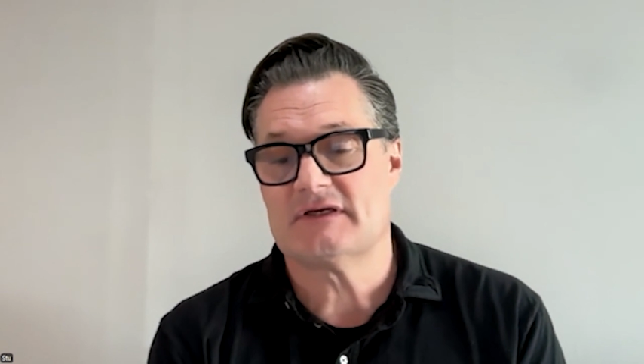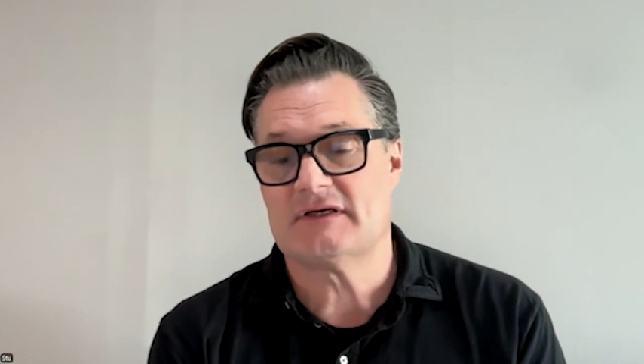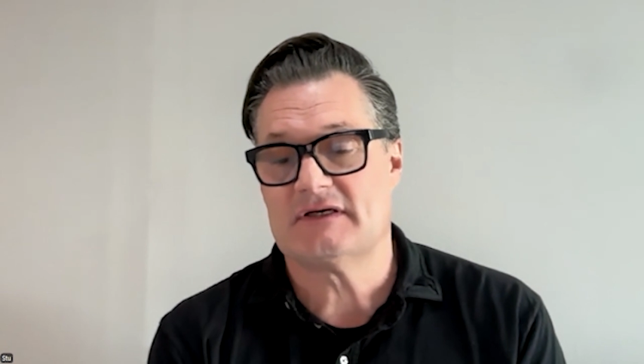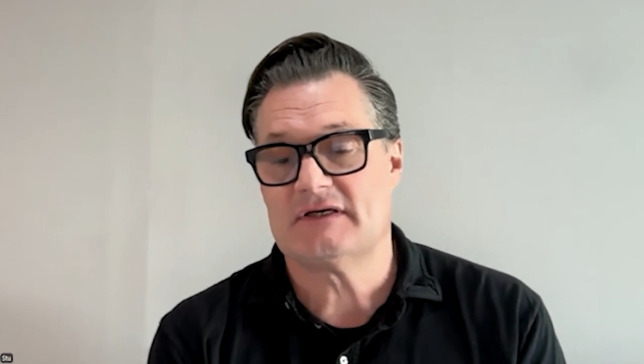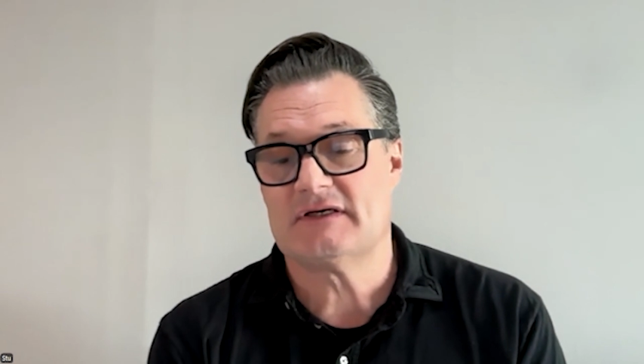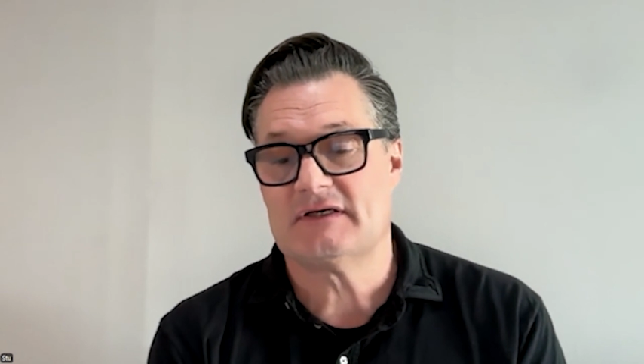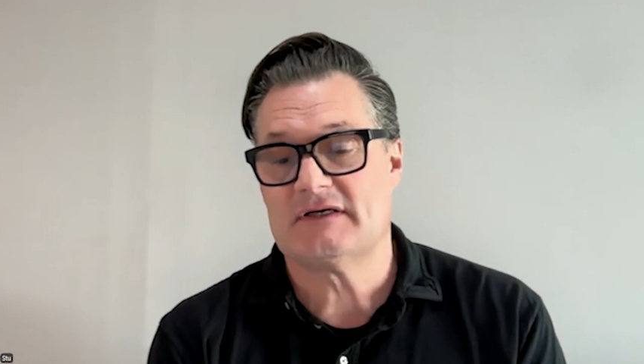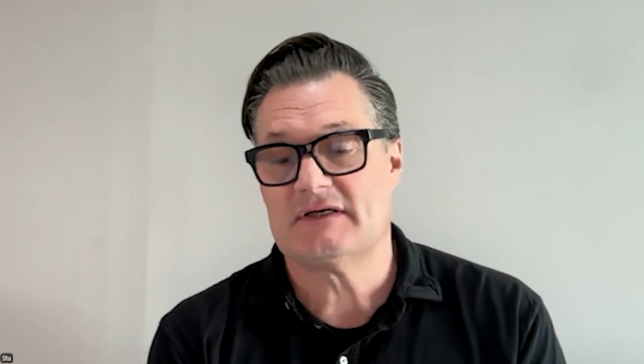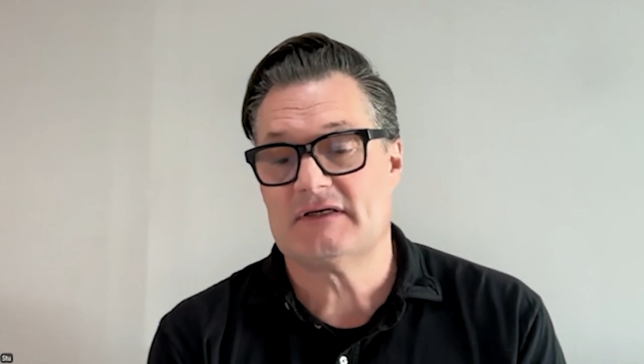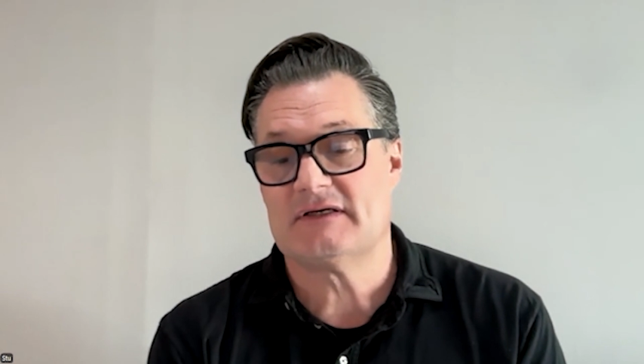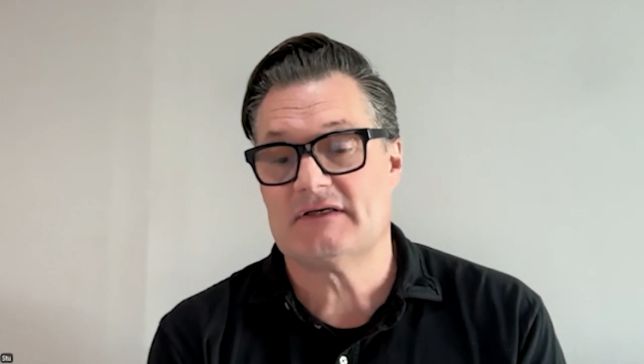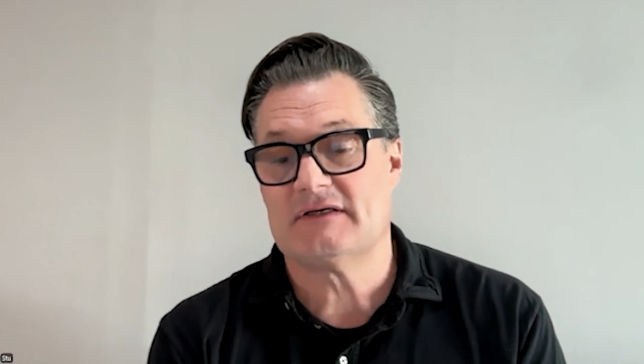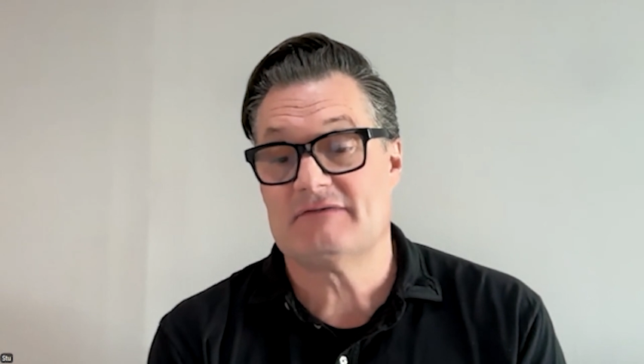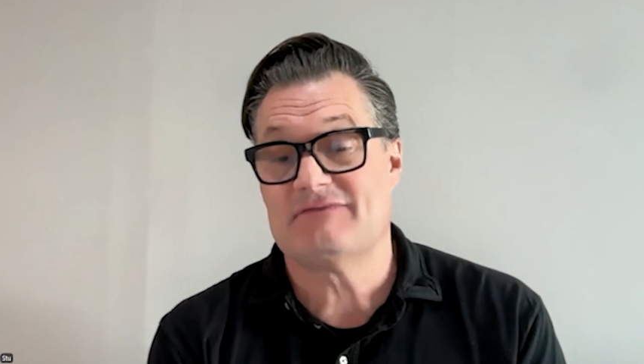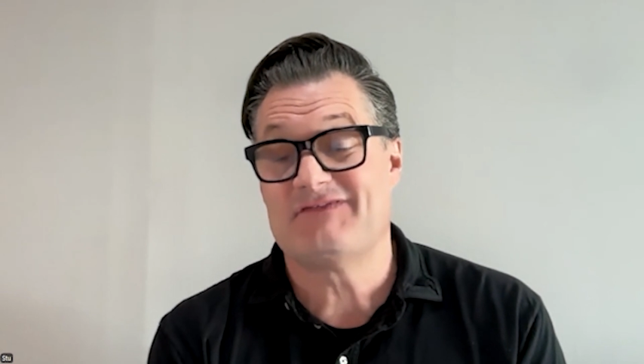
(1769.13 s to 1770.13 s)

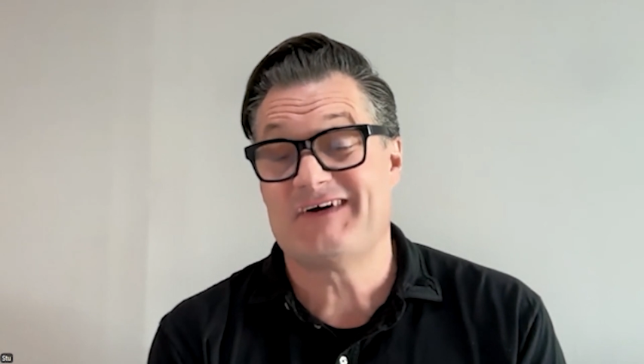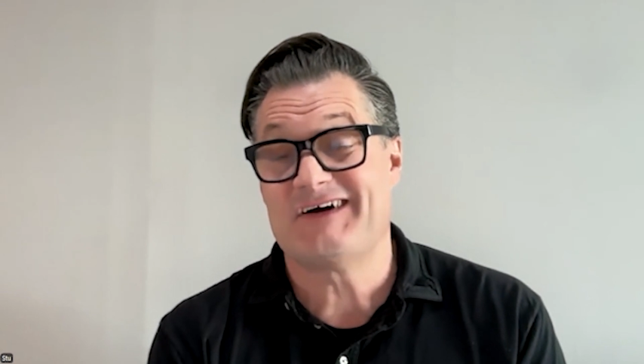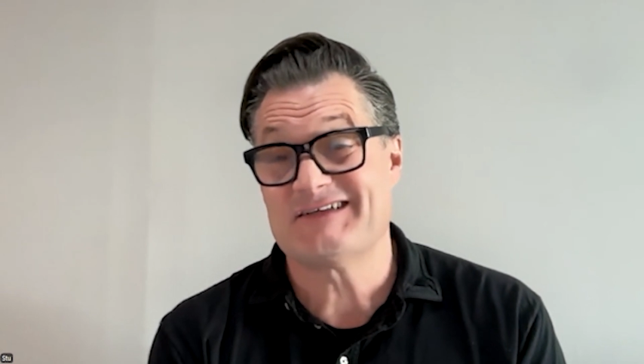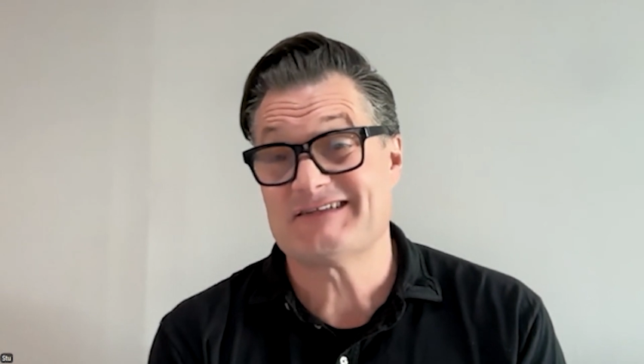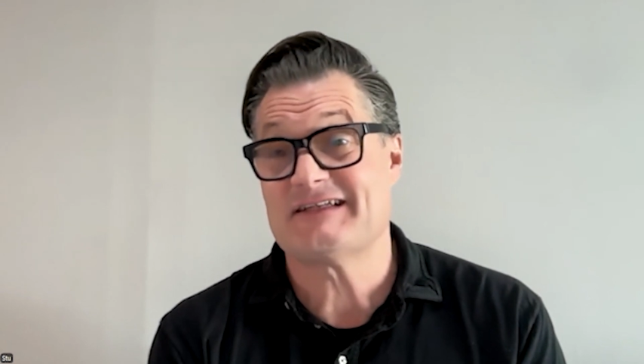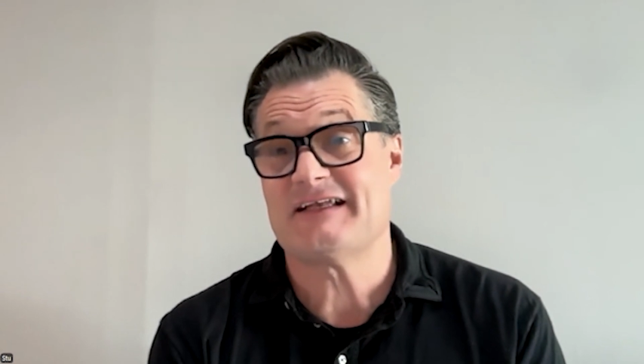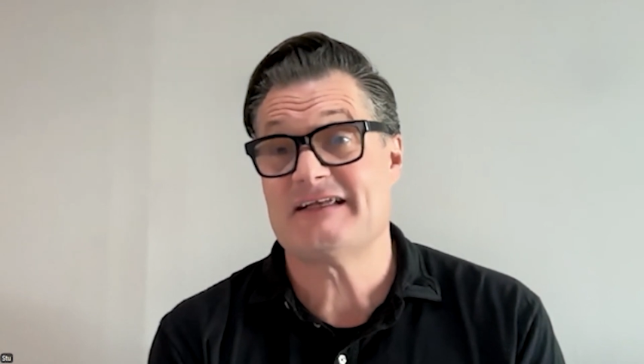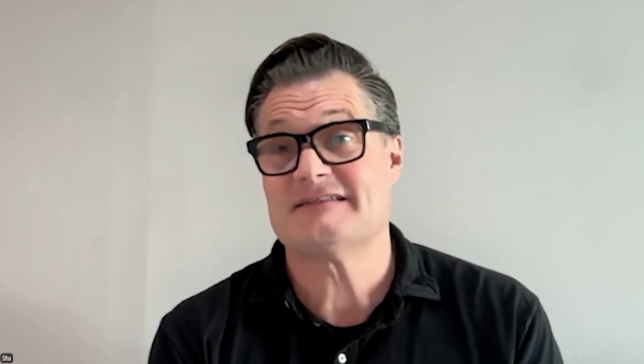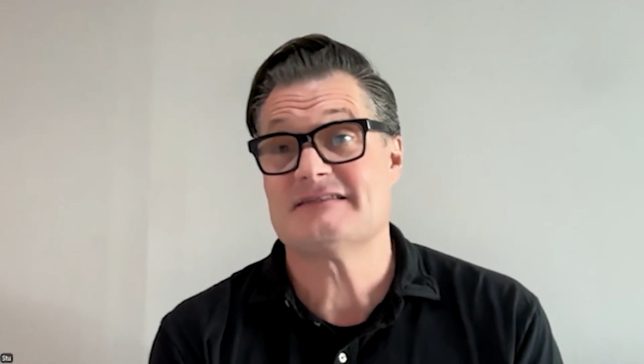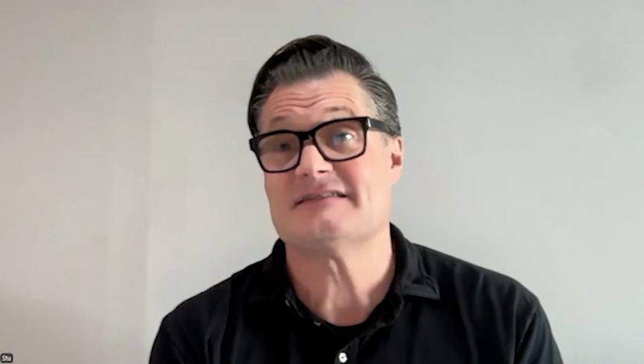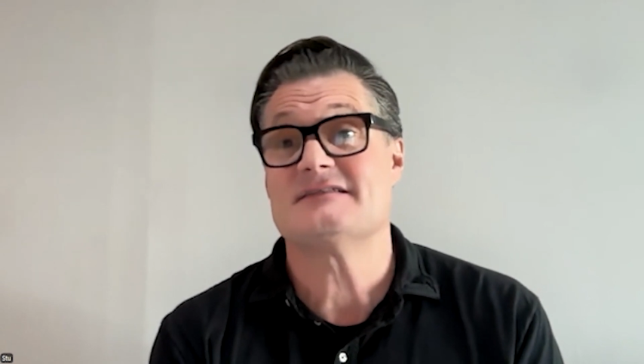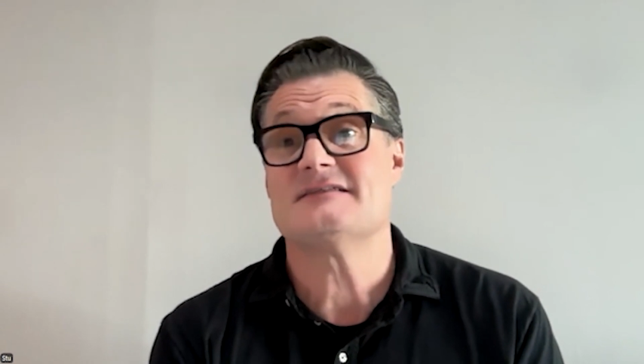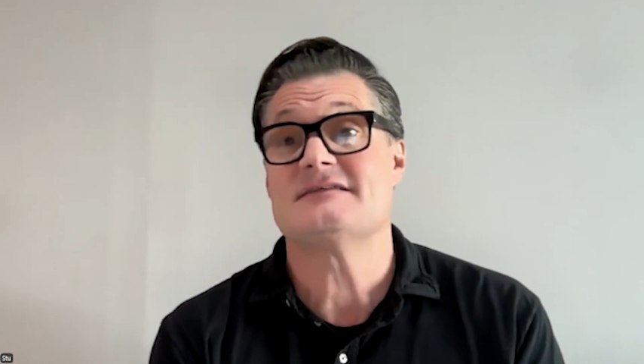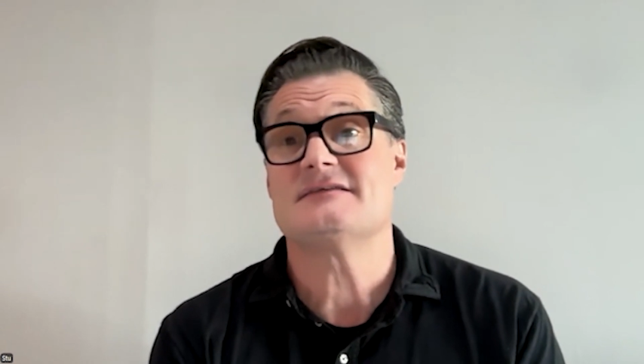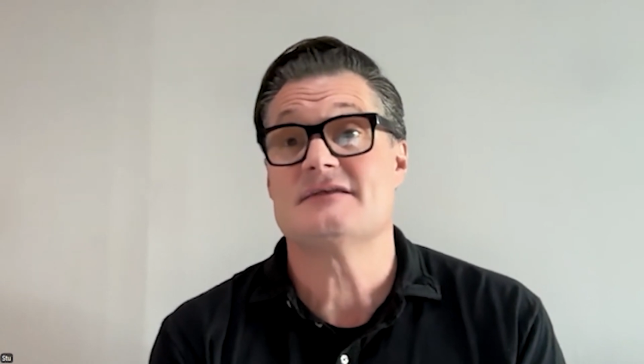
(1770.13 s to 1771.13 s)
fast
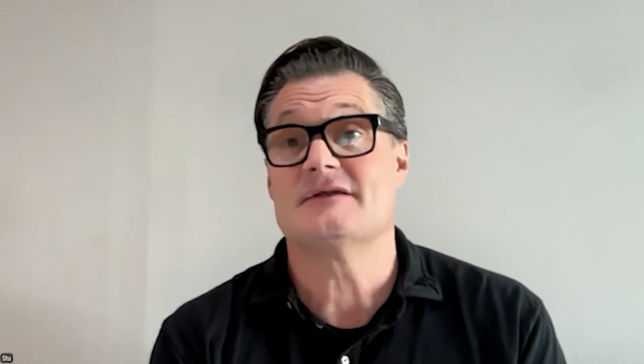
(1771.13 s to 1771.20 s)
lenses,